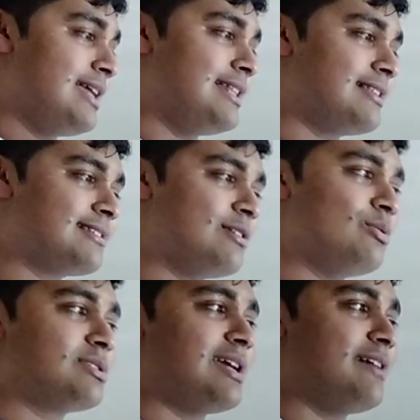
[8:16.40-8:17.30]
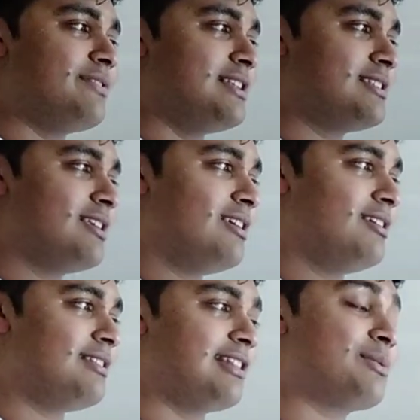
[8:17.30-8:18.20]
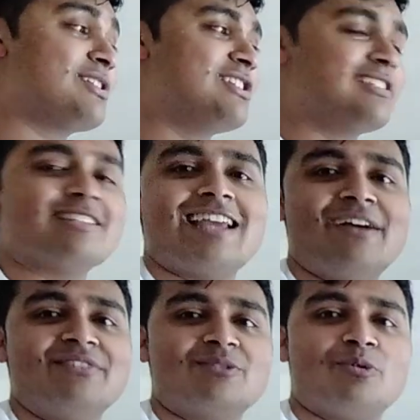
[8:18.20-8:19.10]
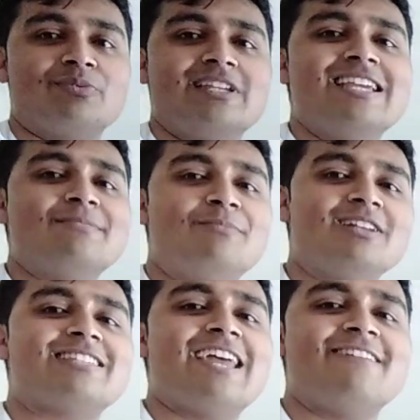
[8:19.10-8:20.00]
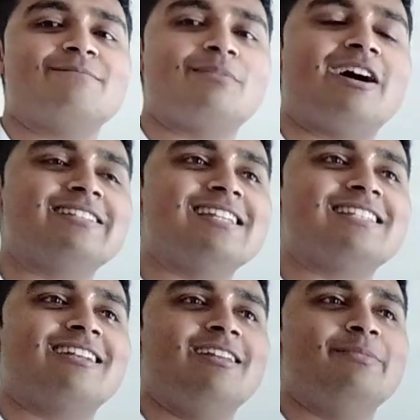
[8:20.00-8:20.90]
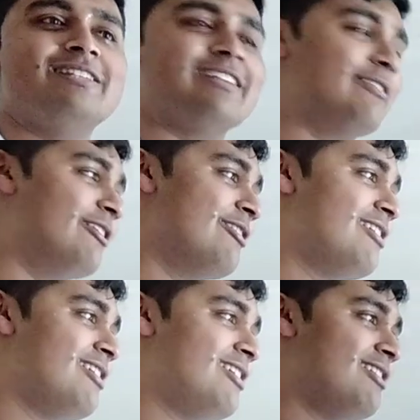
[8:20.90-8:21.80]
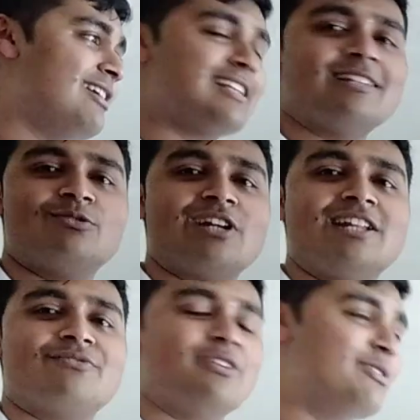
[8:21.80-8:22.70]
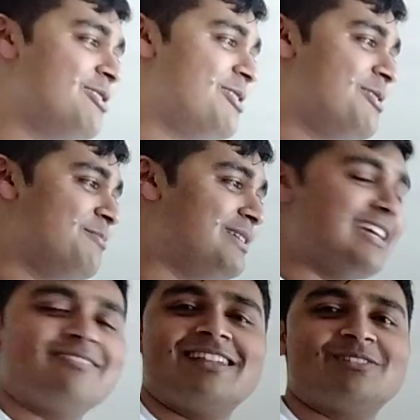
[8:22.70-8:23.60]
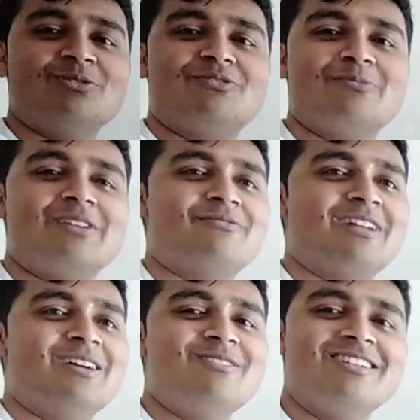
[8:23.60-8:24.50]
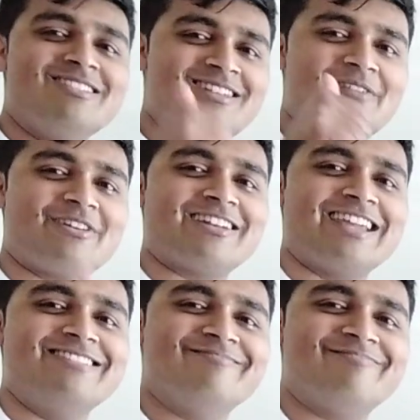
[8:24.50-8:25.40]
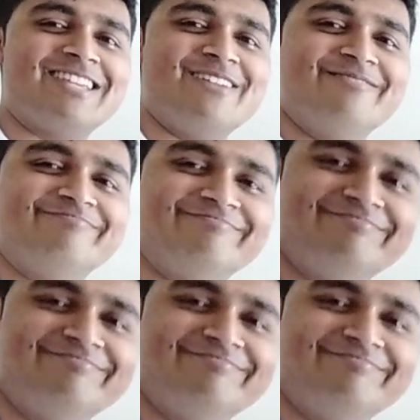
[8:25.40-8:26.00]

And then does it also have this, then the question is, does it have this property? It must f identically be 0. That's a little challenge for you. But yeah, that's all for me for now. Have a great day. See you.